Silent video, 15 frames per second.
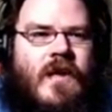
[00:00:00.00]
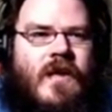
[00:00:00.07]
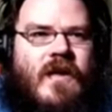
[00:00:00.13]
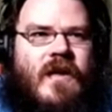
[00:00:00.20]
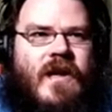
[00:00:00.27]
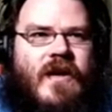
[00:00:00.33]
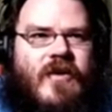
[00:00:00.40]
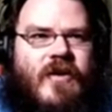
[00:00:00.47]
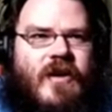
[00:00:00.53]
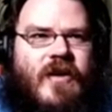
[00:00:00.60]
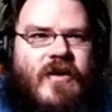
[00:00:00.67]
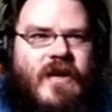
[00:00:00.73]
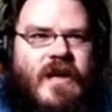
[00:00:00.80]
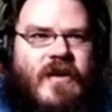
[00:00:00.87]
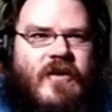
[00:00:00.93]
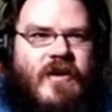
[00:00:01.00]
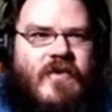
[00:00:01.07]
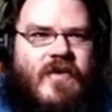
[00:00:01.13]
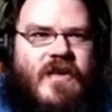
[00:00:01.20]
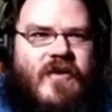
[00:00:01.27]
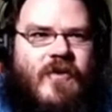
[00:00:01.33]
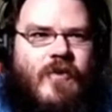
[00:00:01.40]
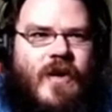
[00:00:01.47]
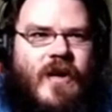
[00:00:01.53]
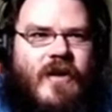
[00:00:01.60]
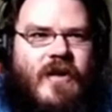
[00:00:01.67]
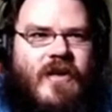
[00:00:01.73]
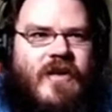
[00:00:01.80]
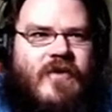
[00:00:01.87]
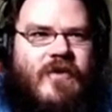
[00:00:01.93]
I don't know. I don't even know where to
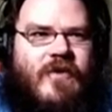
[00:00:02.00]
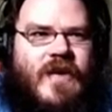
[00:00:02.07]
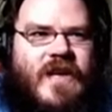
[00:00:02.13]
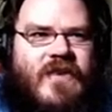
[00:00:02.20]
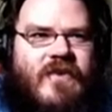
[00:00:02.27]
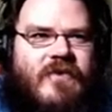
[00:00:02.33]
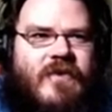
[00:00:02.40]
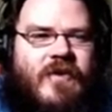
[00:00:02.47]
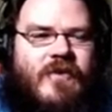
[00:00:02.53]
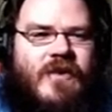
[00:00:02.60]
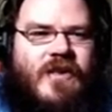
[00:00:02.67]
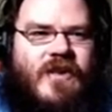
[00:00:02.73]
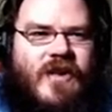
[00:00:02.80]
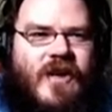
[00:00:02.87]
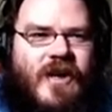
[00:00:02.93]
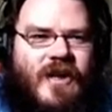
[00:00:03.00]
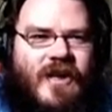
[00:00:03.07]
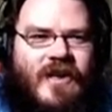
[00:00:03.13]
go to make the phone call.